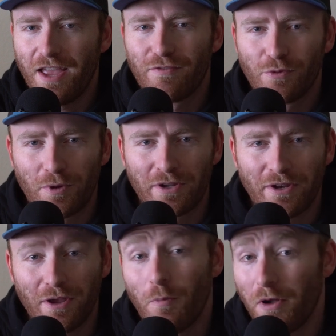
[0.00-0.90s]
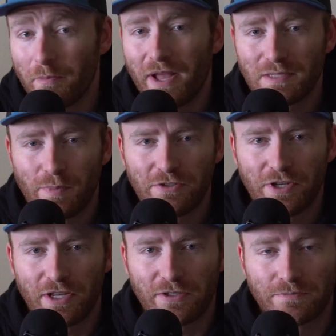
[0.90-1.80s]
Hey everyone, welcome back to my
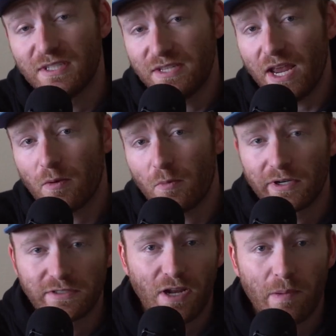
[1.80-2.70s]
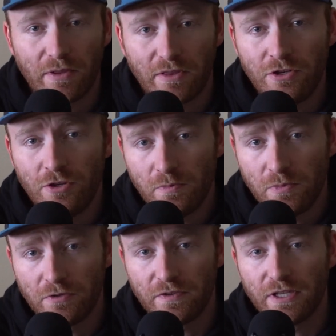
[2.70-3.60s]
channel. Today I wanted to talk about the new
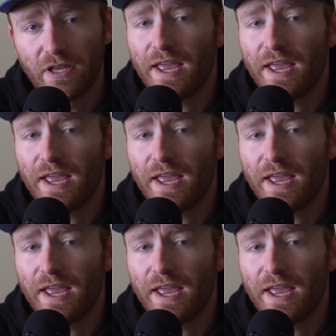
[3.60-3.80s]
movie,